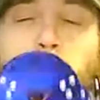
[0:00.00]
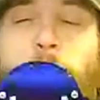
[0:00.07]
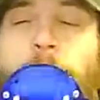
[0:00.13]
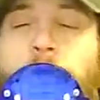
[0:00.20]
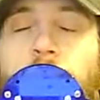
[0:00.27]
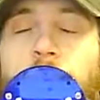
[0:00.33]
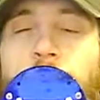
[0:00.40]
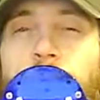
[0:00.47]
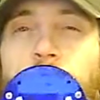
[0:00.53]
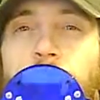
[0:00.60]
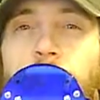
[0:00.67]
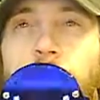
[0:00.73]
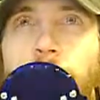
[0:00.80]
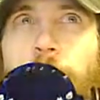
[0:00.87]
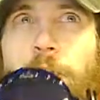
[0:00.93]
but if
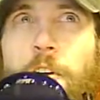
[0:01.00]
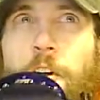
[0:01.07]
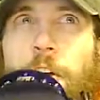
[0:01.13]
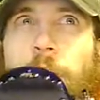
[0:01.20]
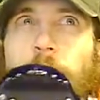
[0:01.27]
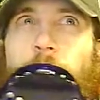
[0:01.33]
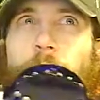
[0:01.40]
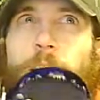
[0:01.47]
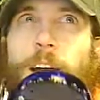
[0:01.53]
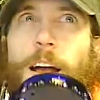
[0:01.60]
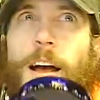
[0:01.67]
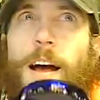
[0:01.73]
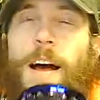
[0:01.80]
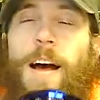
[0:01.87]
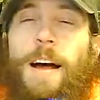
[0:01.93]
it's turning
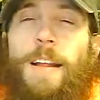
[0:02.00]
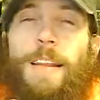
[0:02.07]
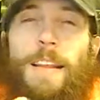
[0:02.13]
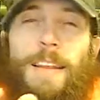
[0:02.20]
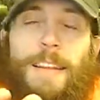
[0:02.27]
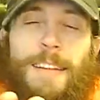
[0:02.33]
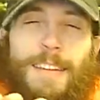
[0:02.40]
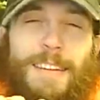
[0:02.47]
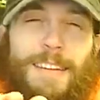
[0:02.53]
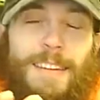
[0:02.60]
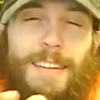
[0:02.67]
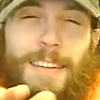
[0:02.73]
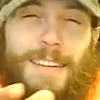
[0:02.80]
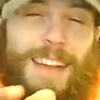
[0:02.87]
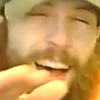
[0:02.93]
a,
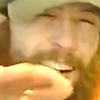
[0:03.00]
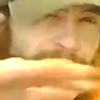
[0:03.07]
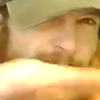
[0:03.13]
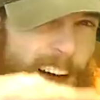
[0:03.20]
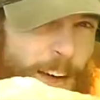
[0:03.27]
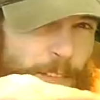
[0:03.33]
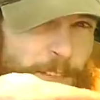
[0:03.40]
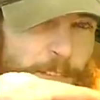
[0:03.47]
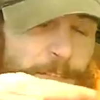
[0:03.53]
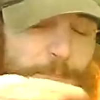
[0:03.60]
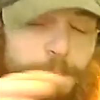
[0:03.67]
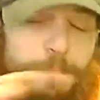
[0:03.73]
not enough,